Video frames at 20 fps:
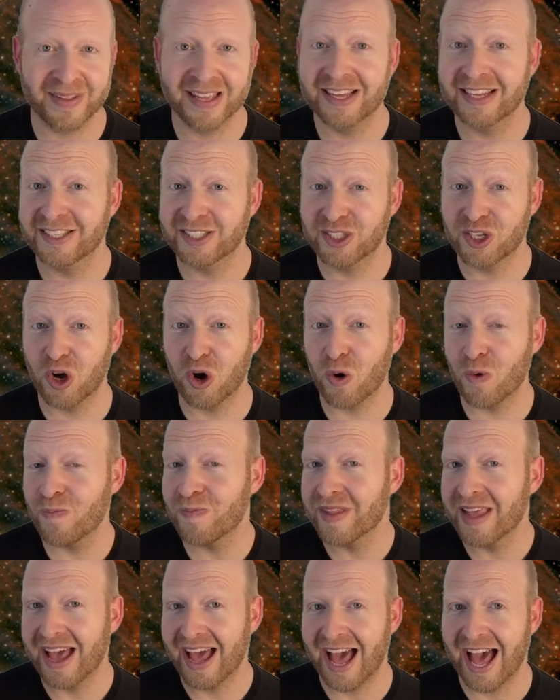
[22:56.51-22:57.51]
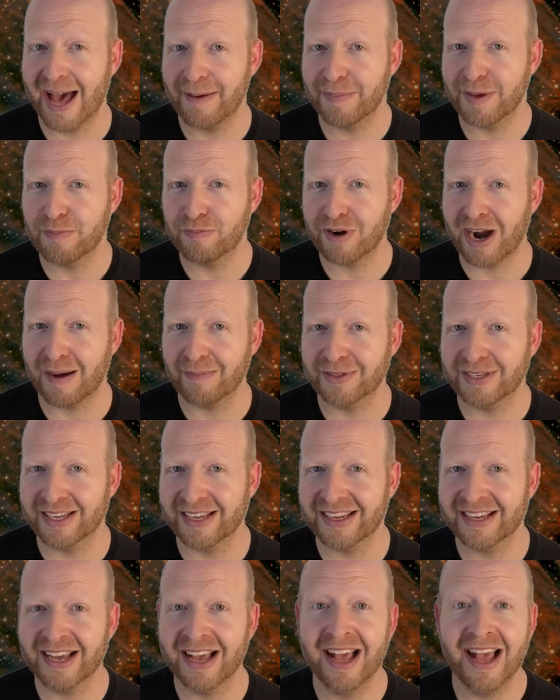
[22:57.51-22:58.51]
So happy
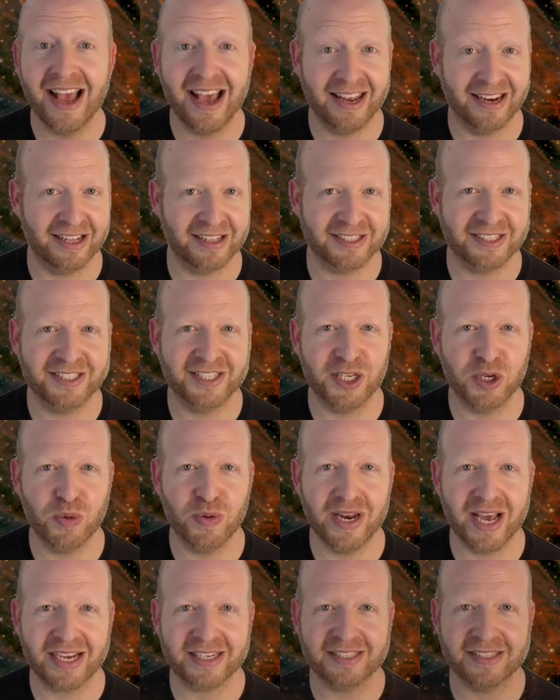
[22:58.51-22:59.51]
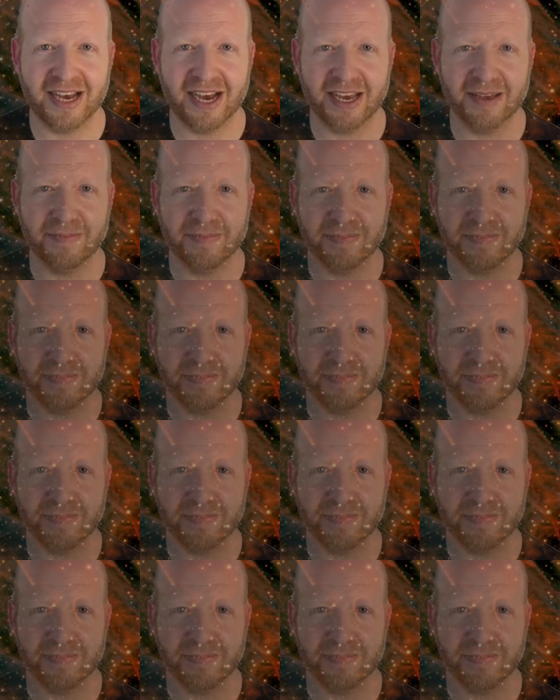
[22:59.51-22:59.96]
prompting, and I'll see you next time.